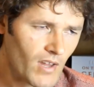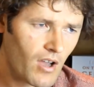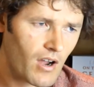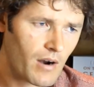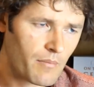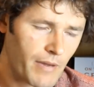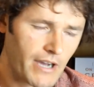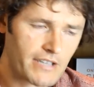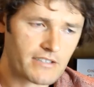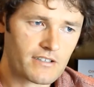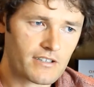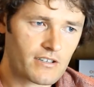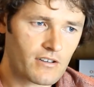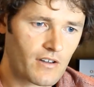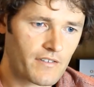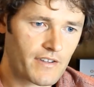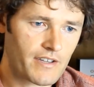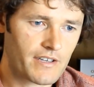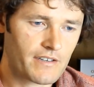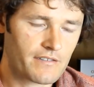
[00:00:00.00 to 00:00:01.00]
I'd basically
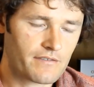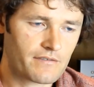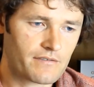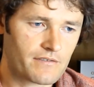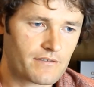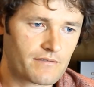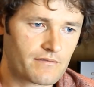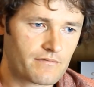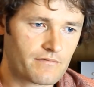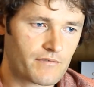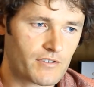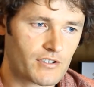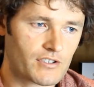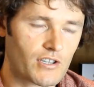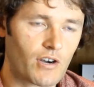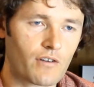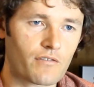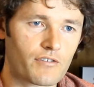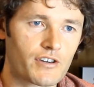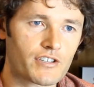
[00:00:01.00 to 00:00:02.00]
gone there for
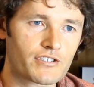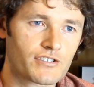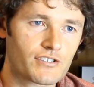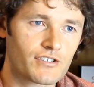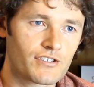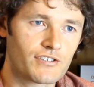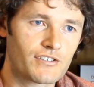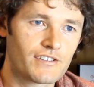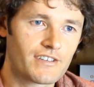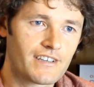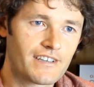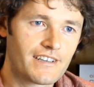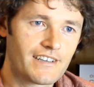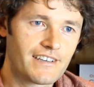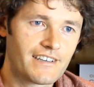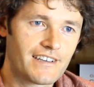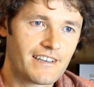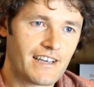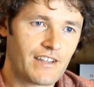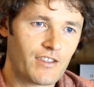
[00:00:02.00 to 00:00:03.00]
self-rescue,
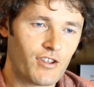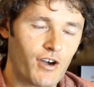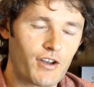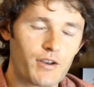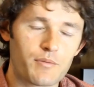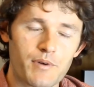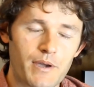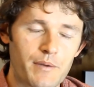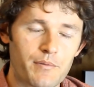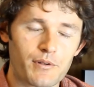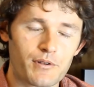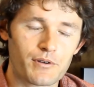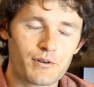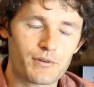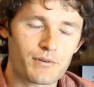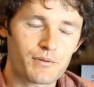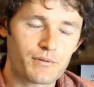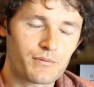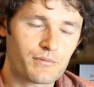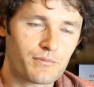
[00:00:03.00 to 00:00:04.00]
and the only people
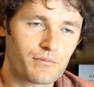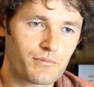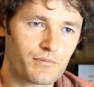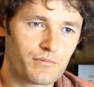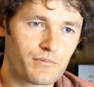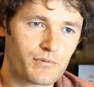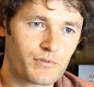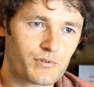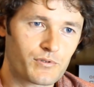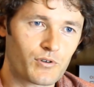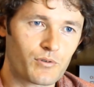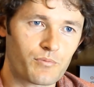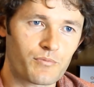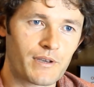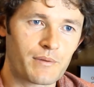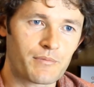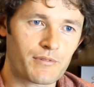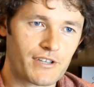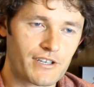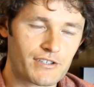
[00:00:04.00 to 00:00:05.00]
who took me
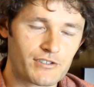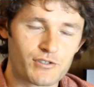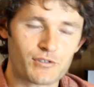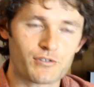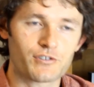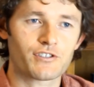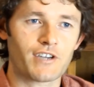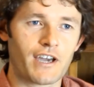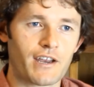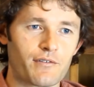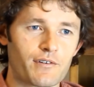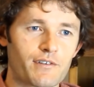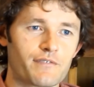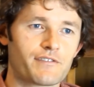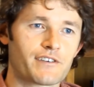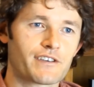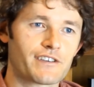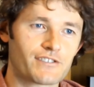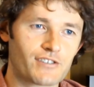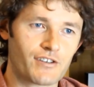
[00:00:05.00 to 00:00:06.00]
in were these two shadowy
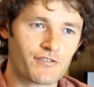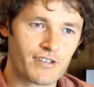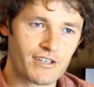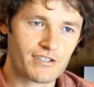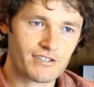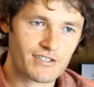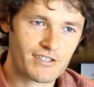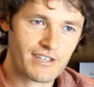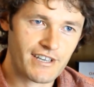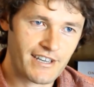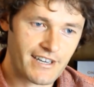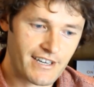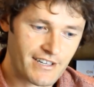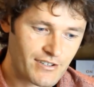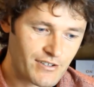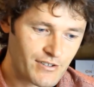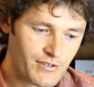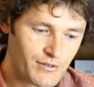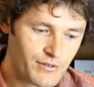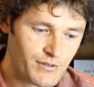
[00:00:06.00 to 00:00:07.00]
figures on the edge of
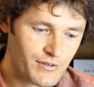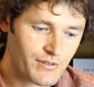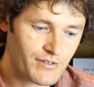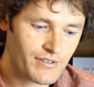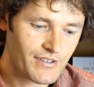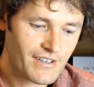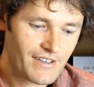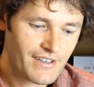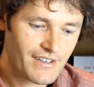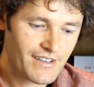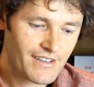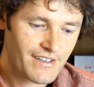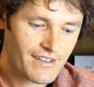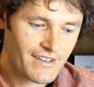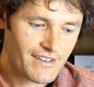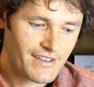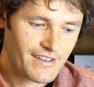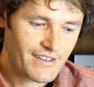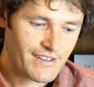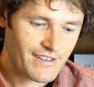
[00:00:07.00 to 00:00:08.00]
town who
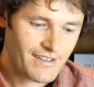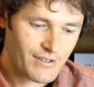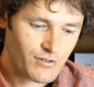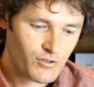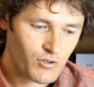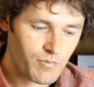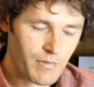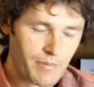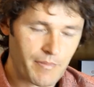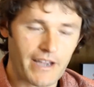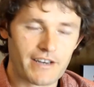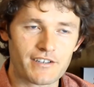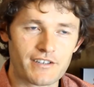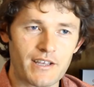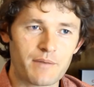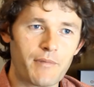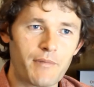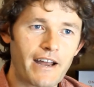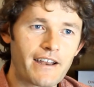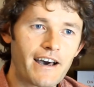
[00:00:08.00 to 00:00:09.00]
took me back to
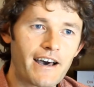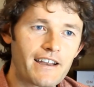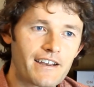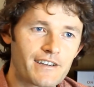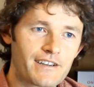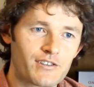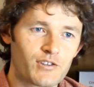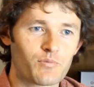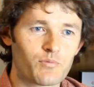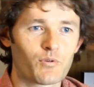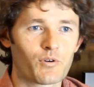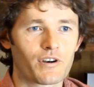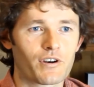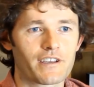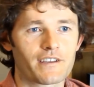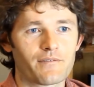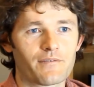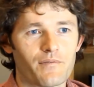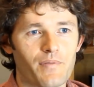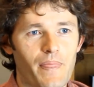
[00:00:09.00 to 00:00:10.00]
their mud hut. In the
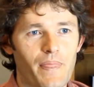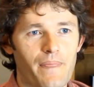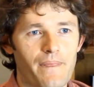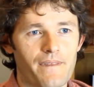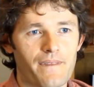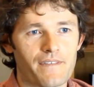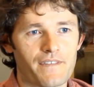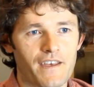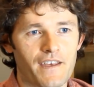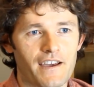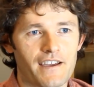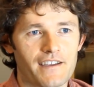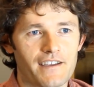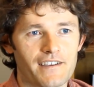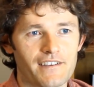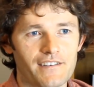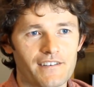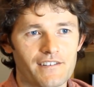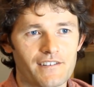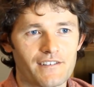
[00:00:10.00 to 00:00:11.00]
morning they
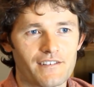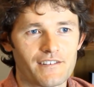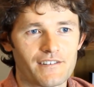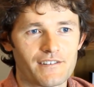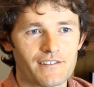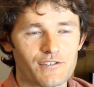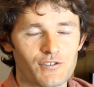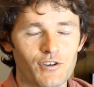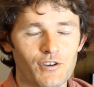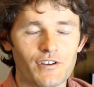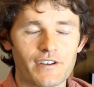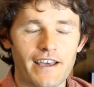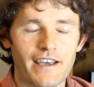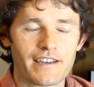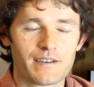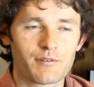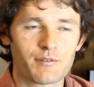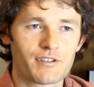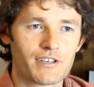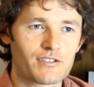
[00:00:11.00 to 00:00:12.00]
turned
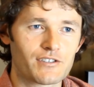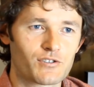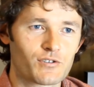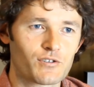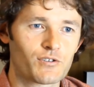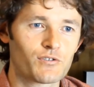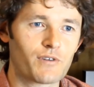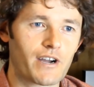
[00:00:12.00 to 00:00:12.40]
out to be these two